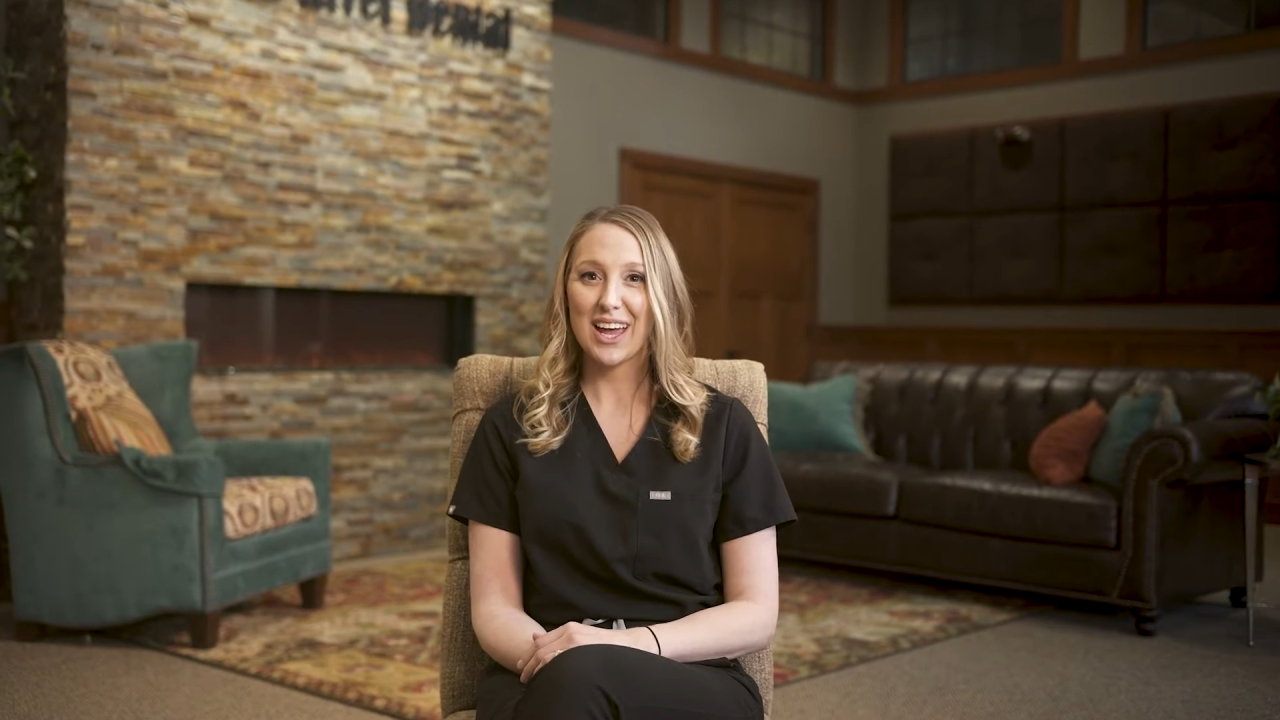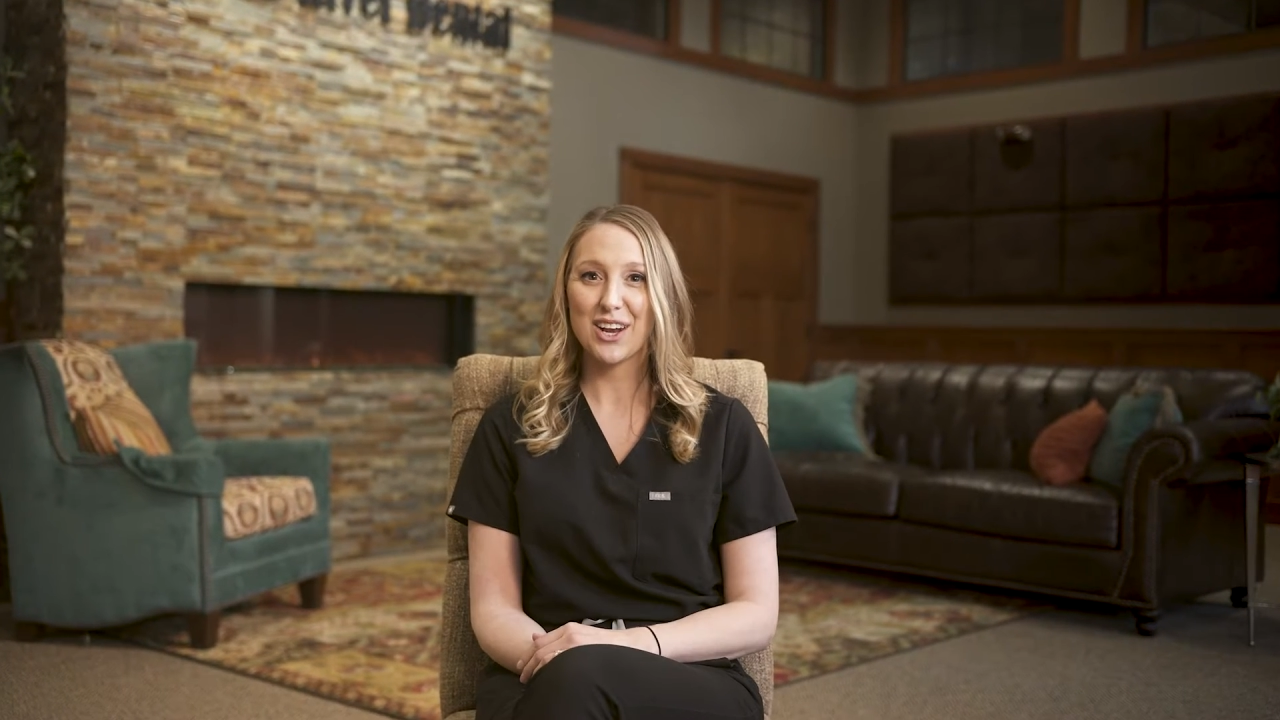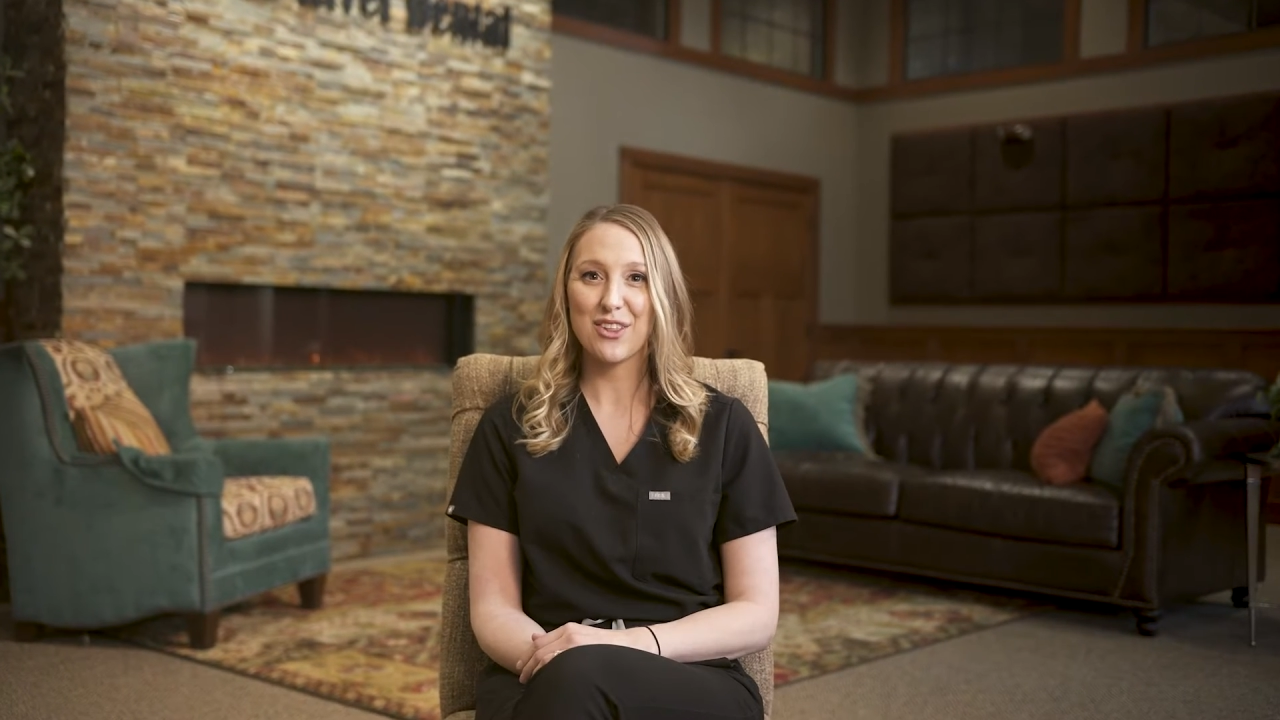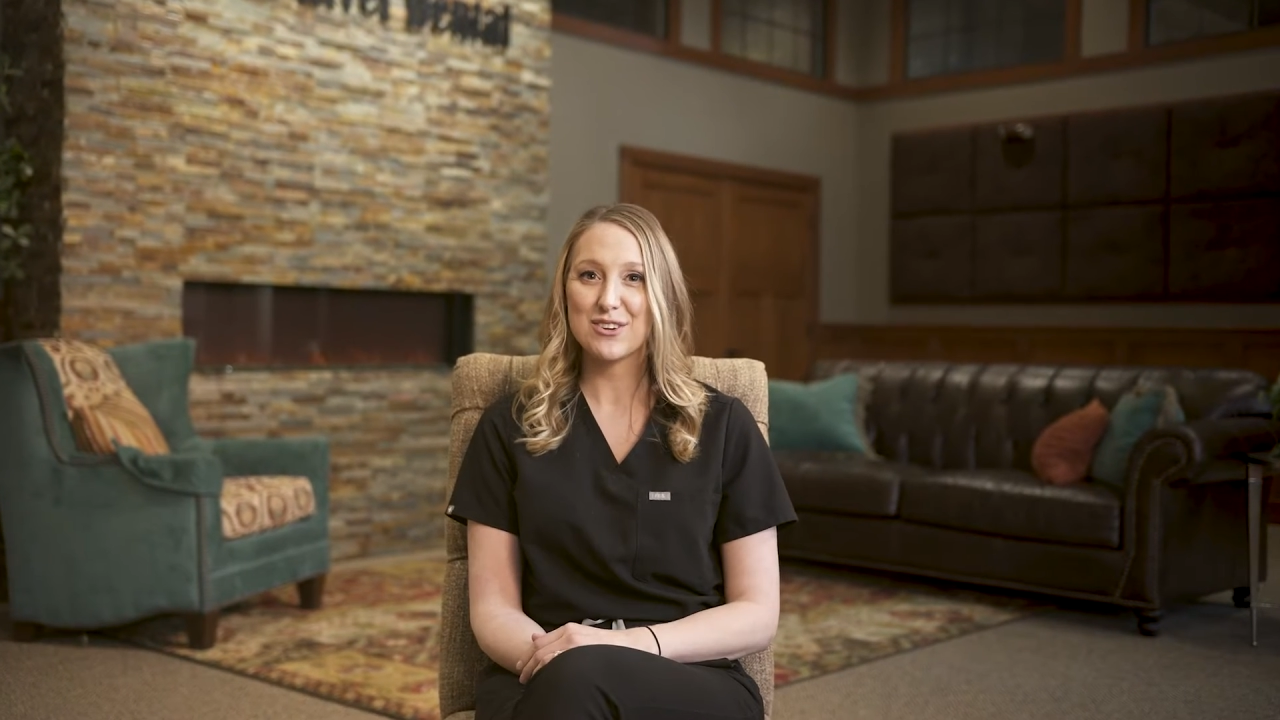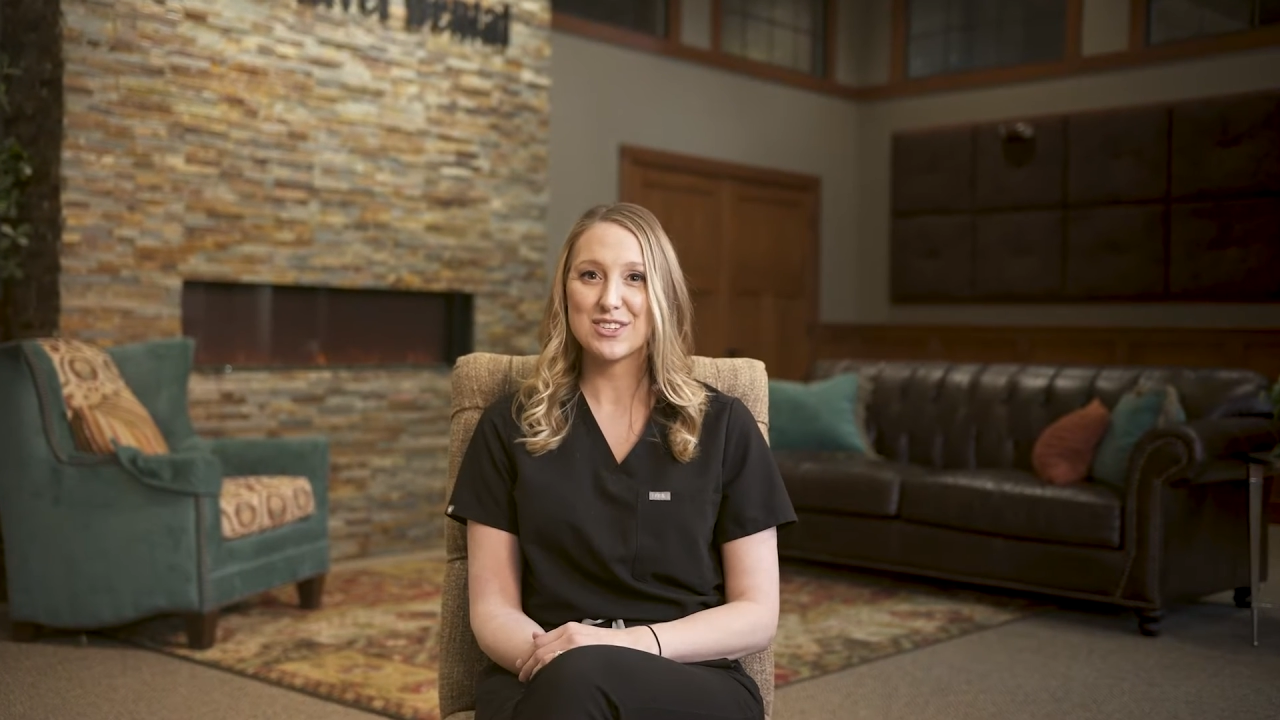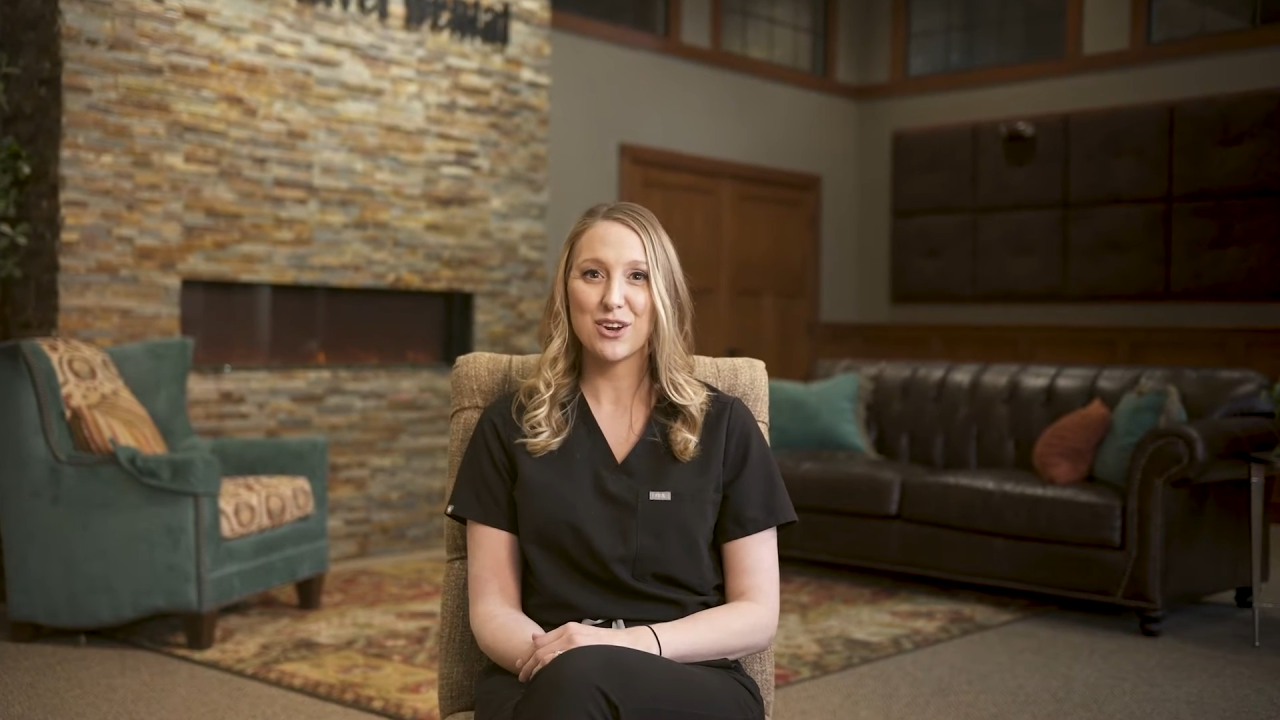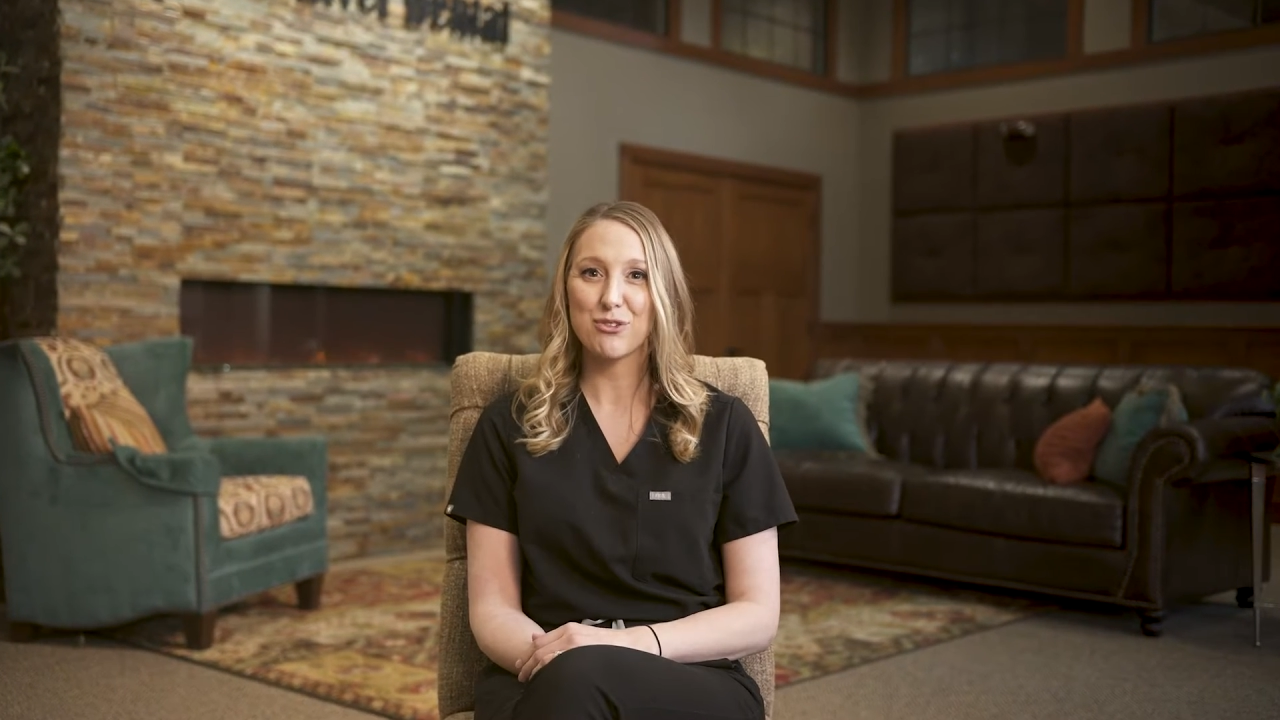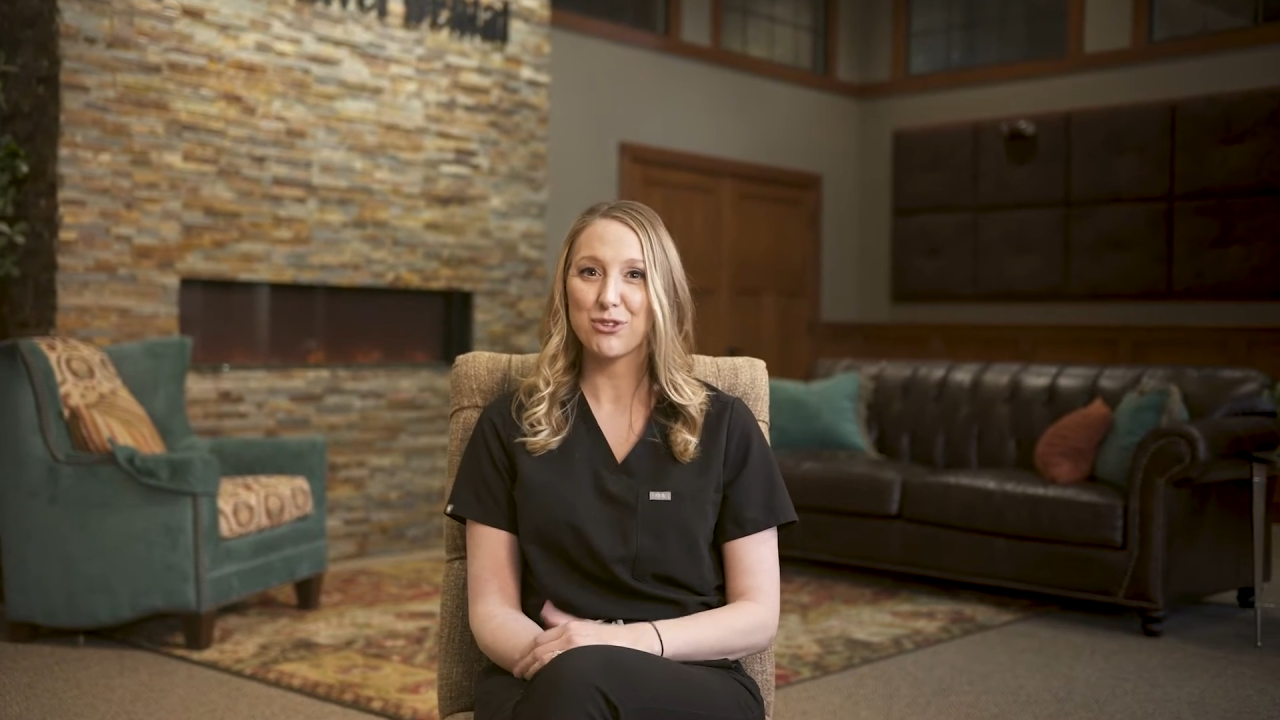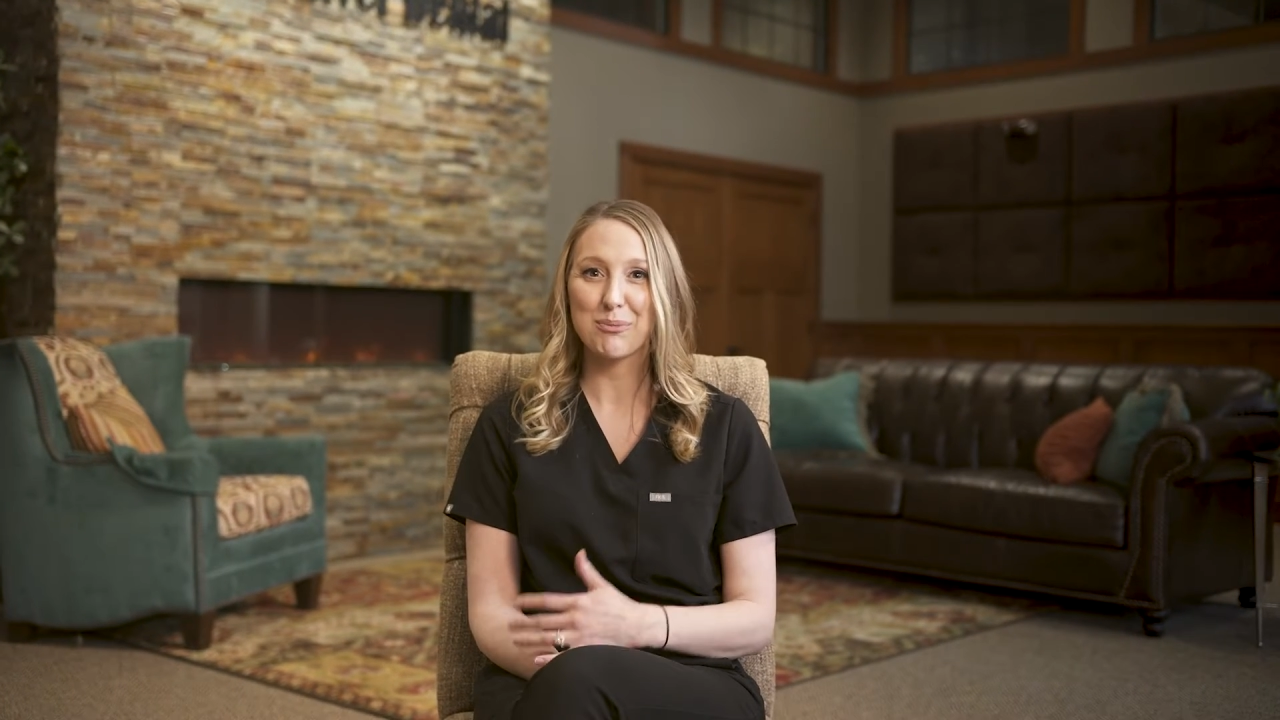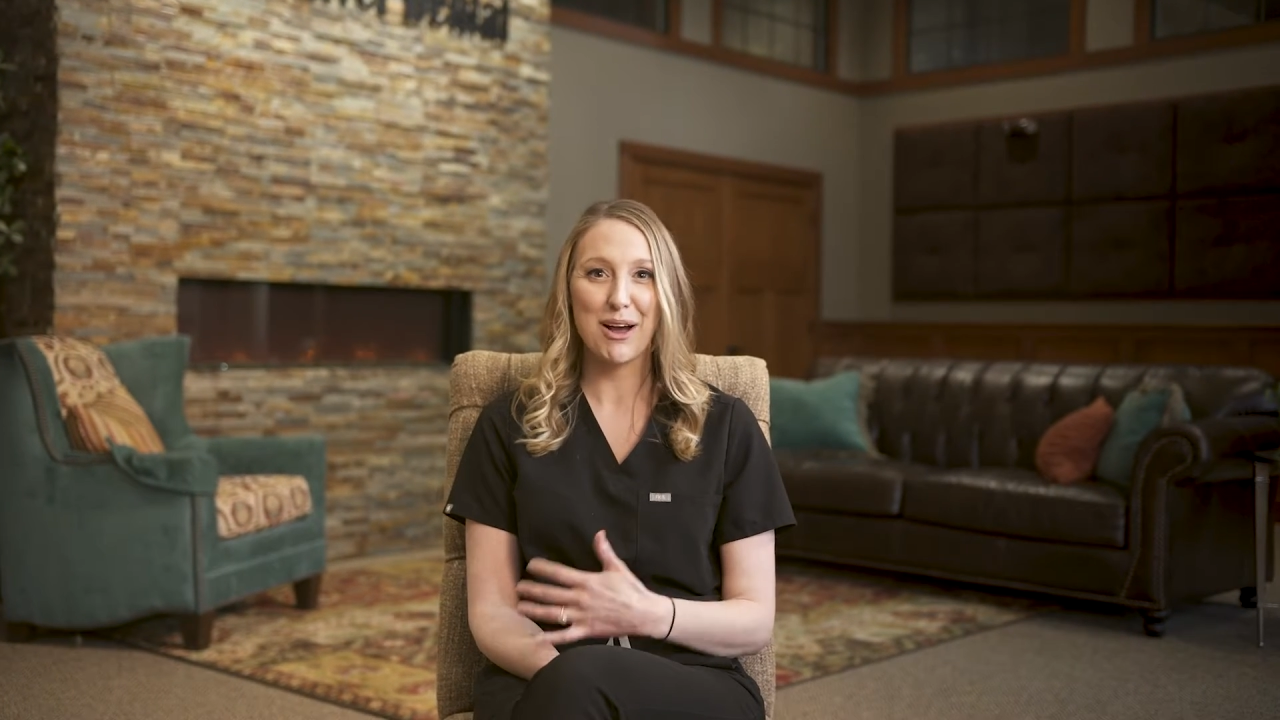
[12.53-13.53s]
and others
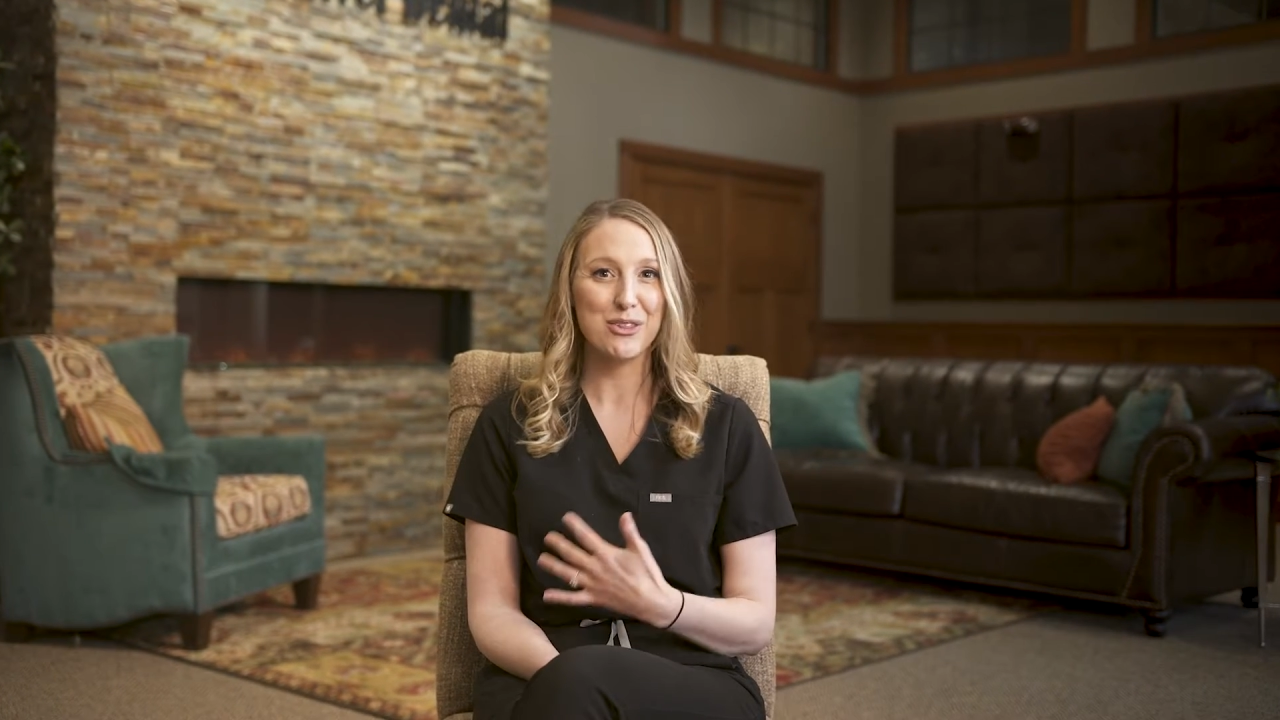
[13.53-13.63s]
need a full